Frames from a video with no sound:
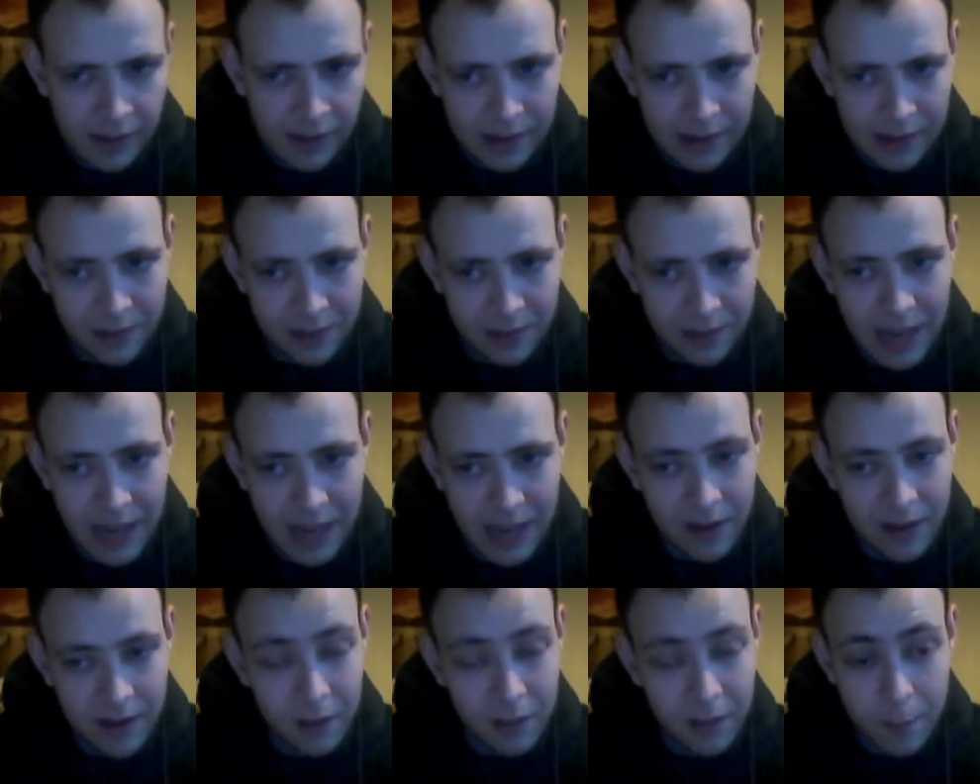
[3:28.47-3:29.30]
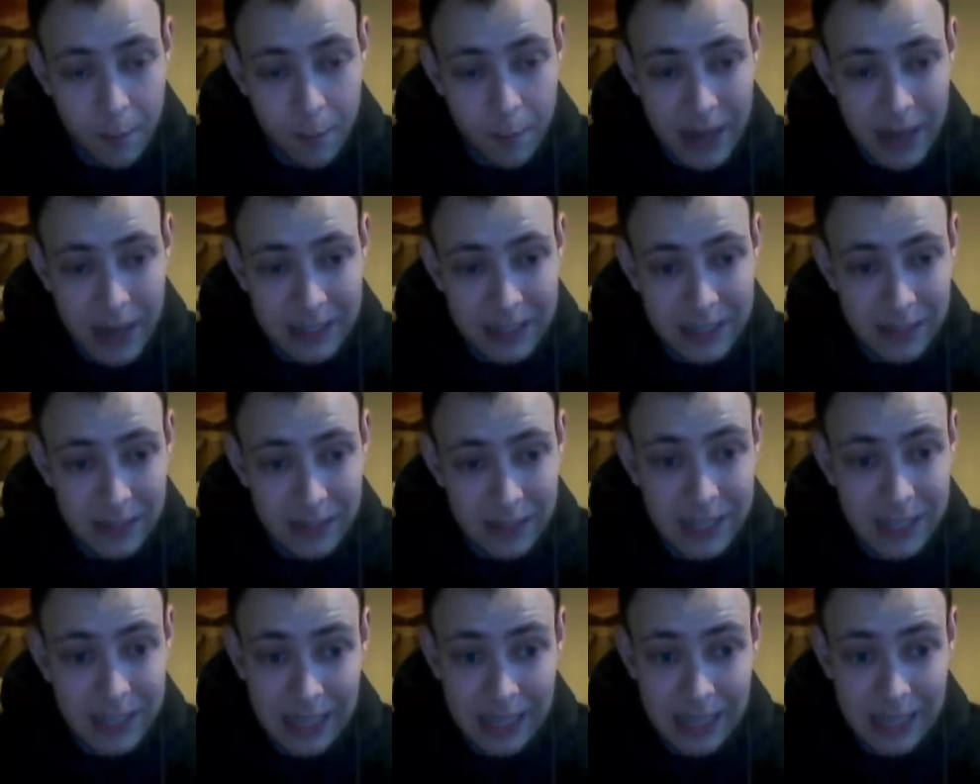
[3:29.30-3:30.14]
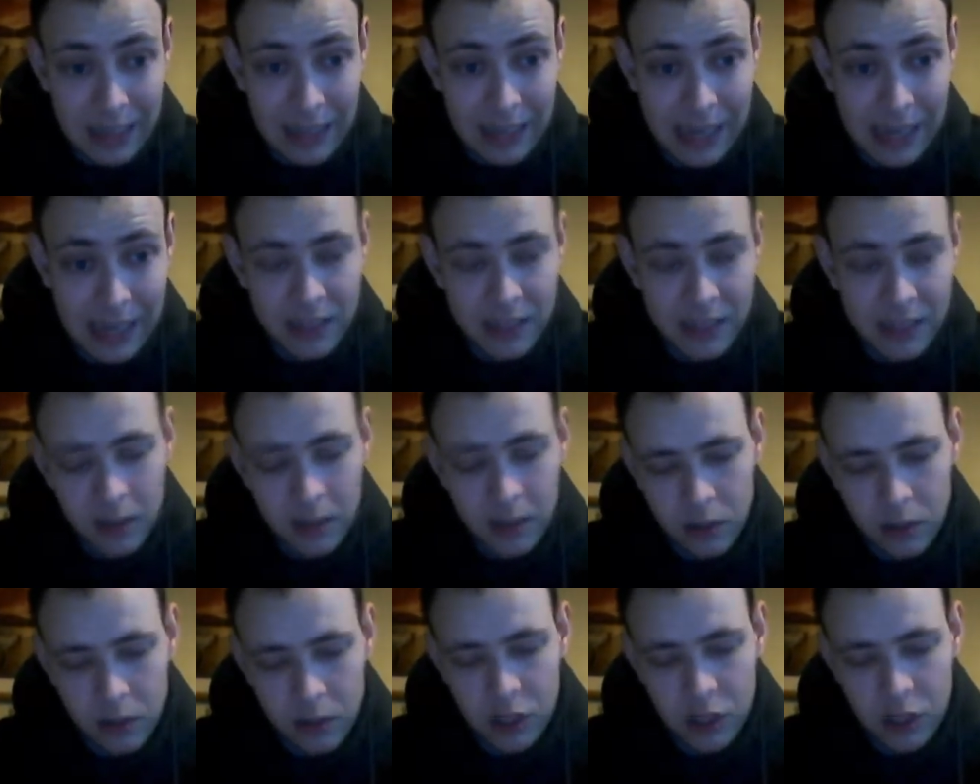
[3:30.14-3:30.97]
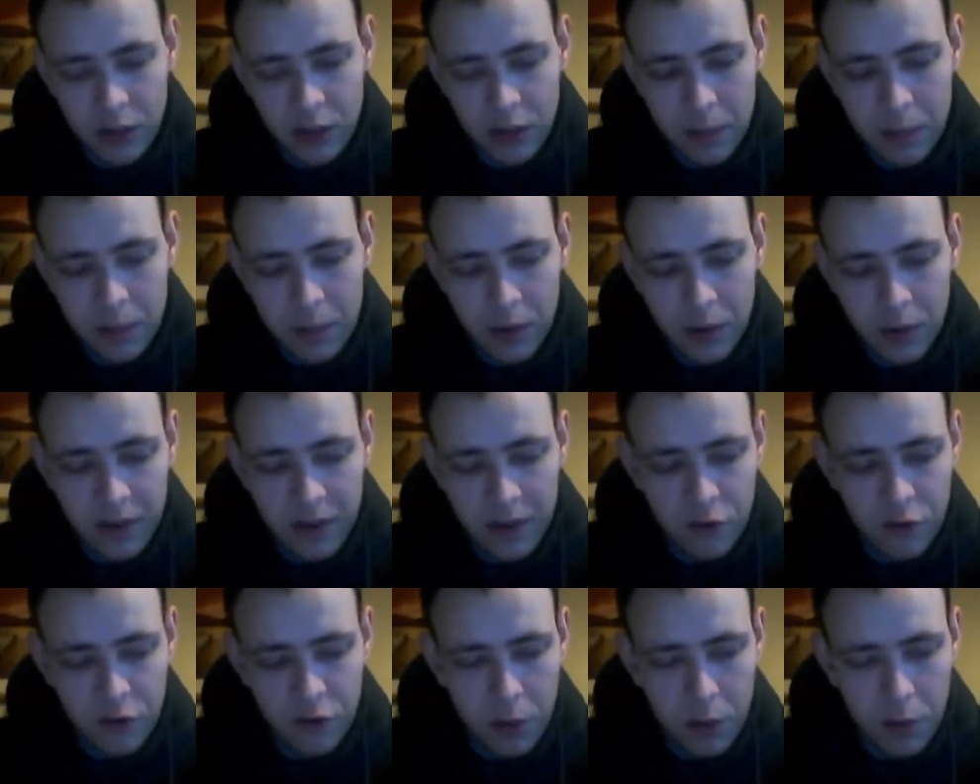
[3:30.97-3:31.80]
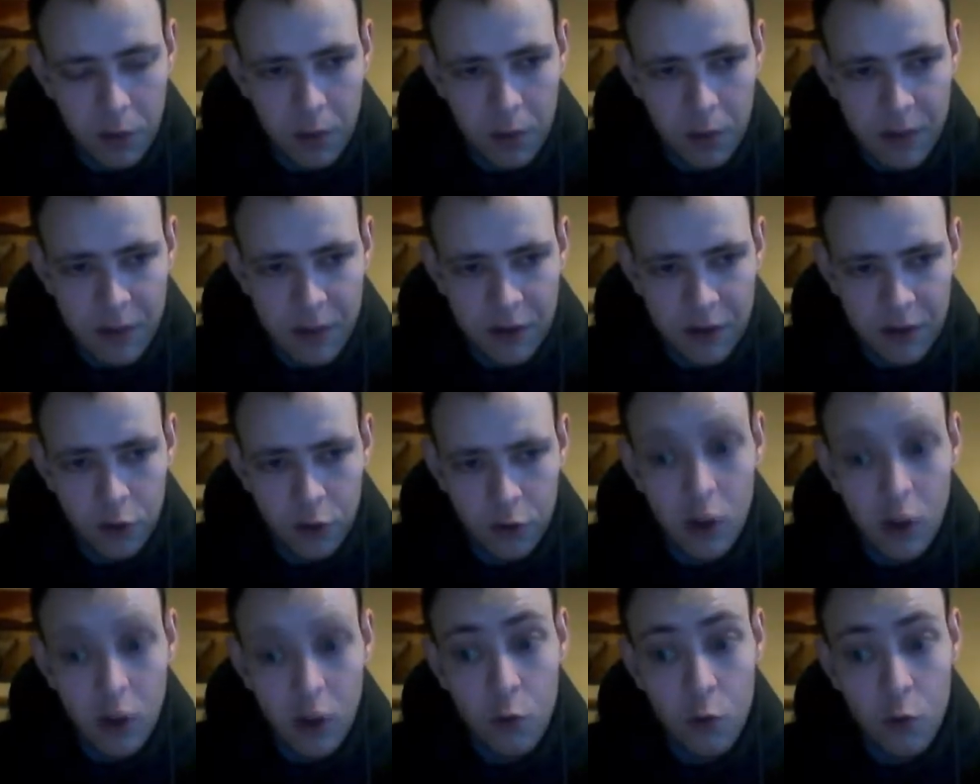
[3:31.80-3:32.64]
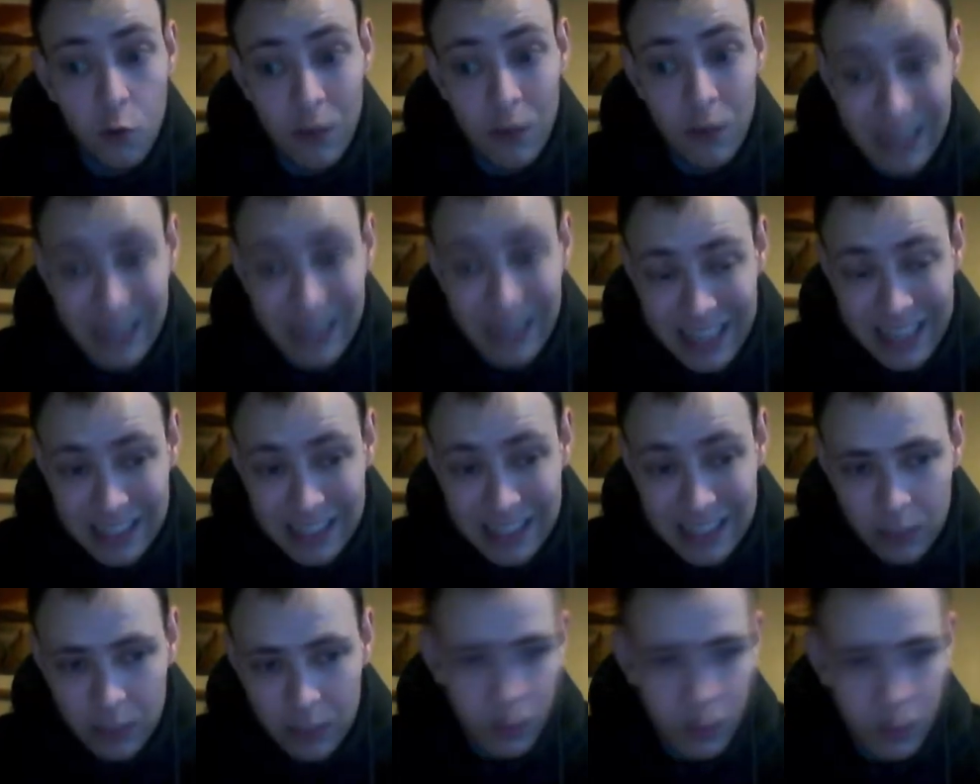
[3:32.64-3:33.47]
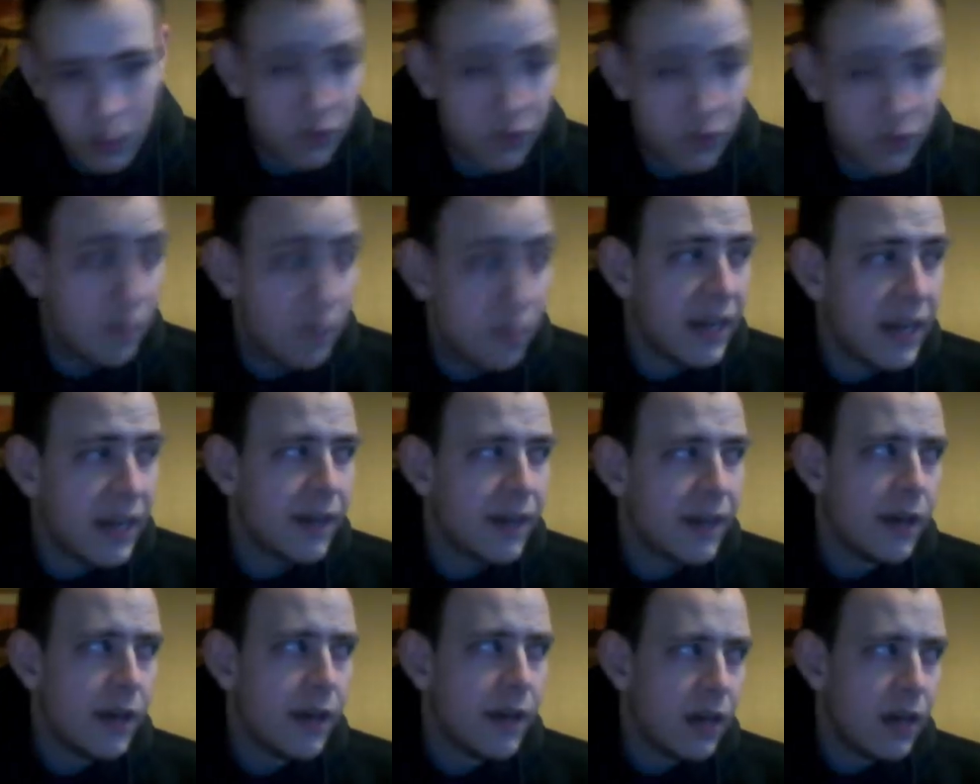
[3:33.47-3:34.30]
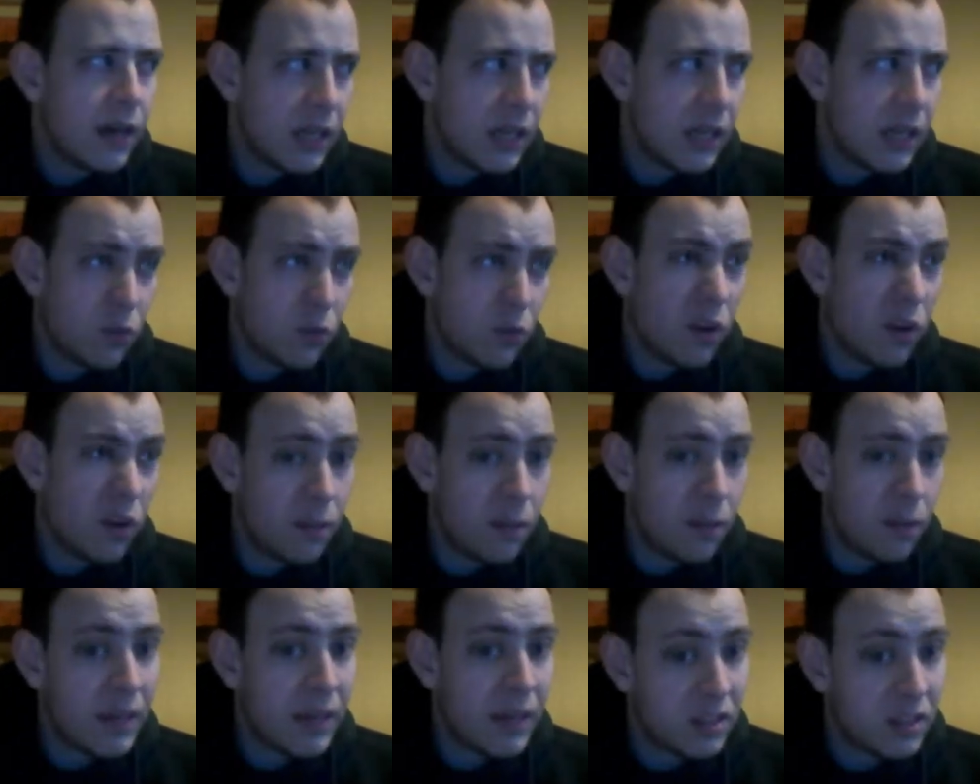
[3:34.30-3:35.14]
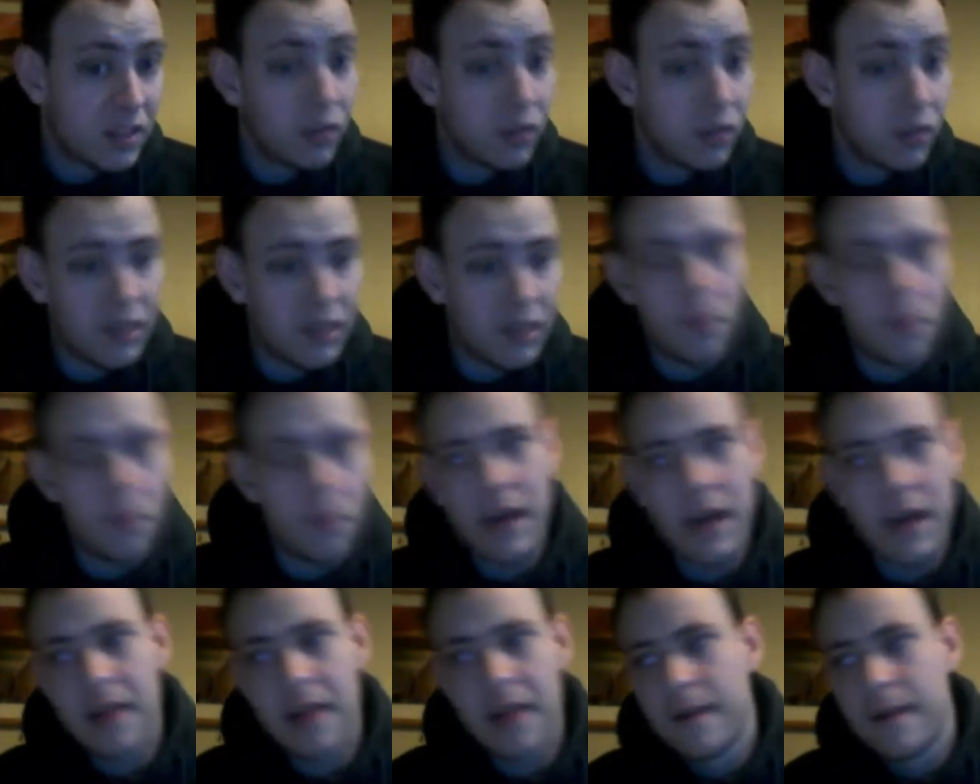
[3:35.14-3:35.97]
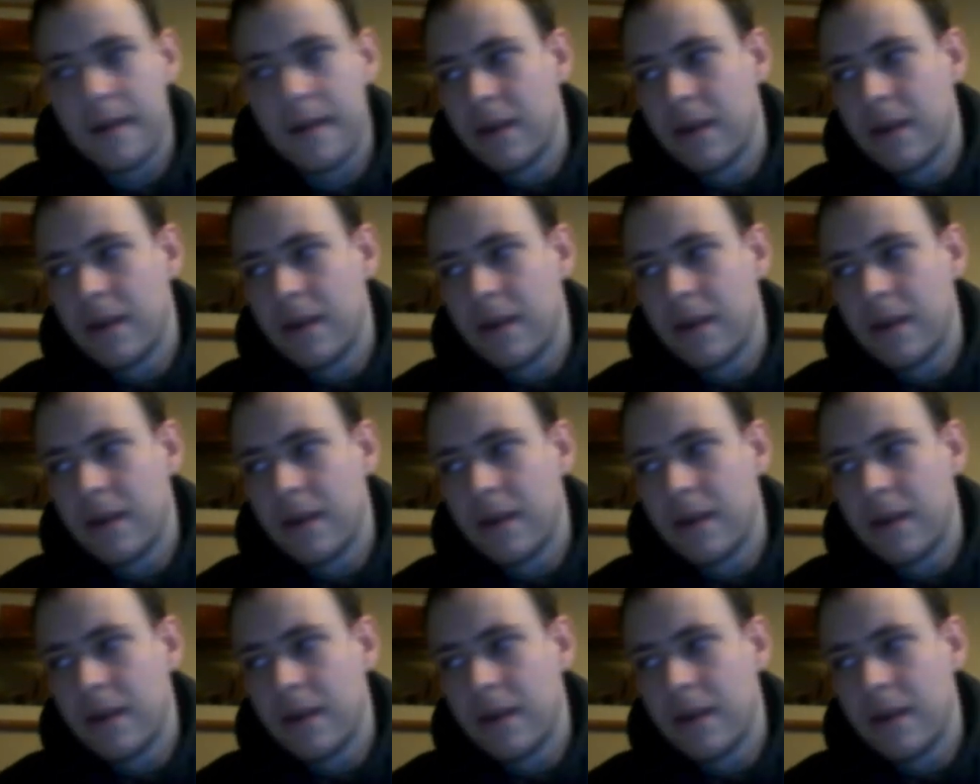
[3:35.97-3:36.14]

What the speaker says: and then the best till last, the song that I'm putting in the drop down menu, Release, which for me is one of the best songs ever made.